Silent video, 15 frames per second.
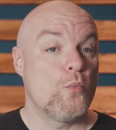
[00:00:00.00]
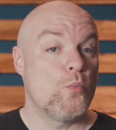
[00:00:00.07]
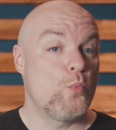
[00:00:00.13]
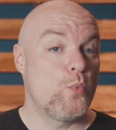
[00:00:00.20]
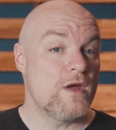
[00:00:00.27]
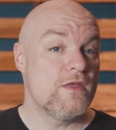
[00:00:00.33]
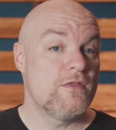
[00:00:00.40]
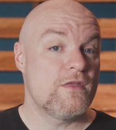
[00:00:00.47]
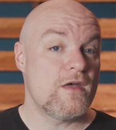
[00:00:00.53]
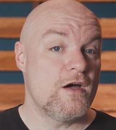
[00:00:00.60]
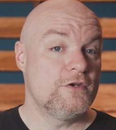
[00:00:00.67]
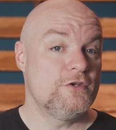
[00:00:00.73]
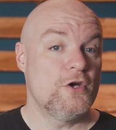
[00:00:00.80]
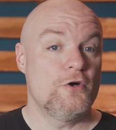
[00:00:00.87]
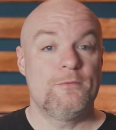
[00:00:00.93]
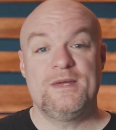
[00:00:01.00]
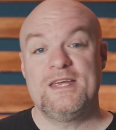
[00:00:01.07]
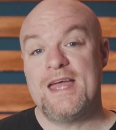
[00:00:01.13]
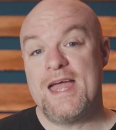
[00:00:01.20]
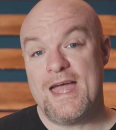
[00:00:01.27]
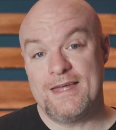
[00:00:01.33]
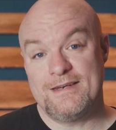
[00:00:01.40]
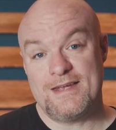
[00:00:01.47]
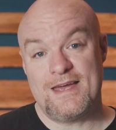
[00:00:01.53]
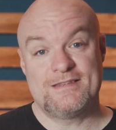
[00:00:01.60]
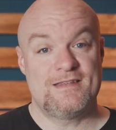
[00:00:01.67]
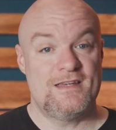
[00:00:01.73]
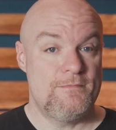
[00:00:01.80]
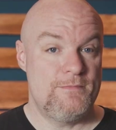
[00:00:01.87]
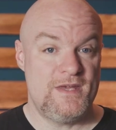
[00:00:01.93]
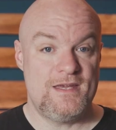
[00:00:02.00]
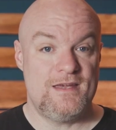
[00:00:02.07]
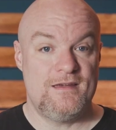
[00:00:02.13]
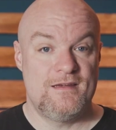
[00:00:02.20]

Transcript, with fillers: with Adobe and SAP.